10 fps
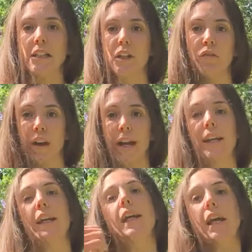find
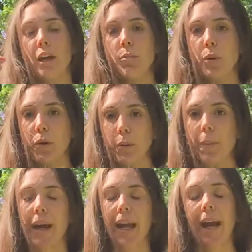and pull the
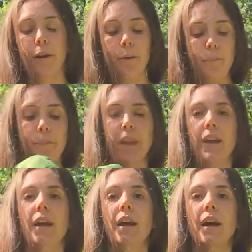bag out.
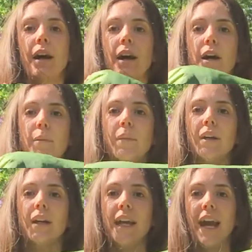
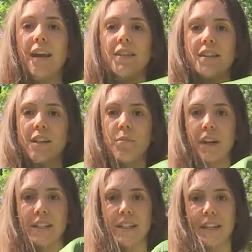Again, this
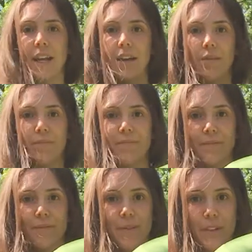compresses down
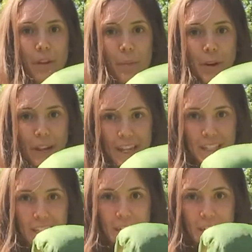super nicely,